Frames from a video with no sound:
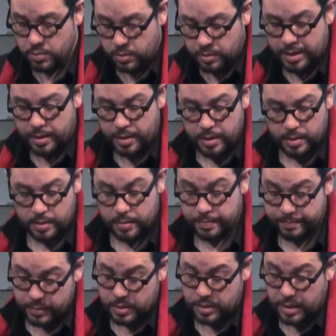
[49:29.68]
totally
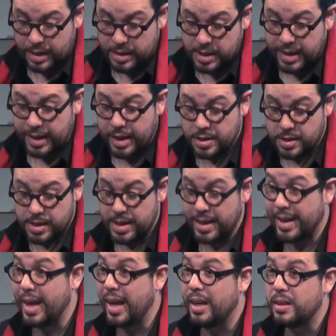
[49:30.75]
as engaged as
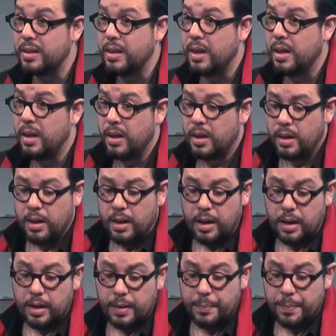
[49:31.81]
I can,
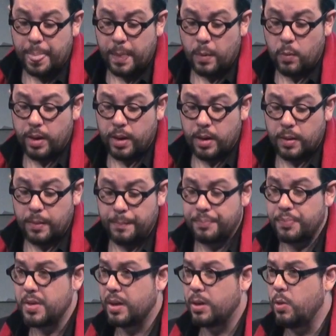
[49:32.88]
um, where
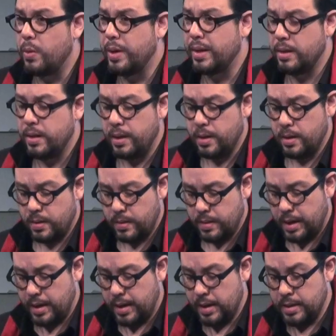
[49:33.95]
they're going
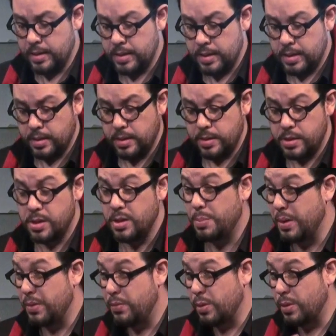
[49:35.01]
there and they're
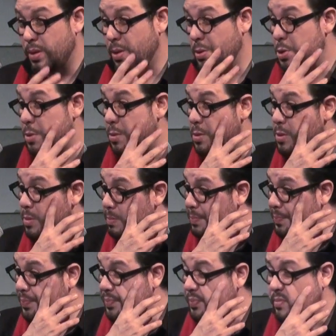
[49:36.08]
stopping foreclosures.
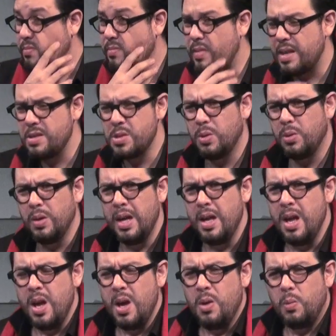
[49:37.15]
So
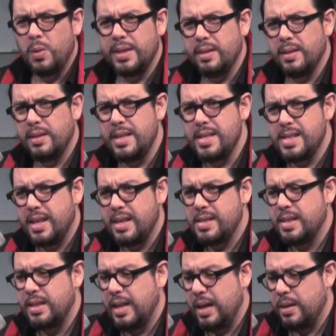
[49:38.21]
what this
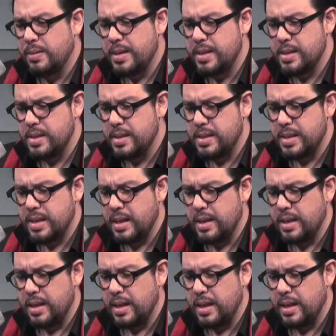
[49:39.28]
has allowed is, is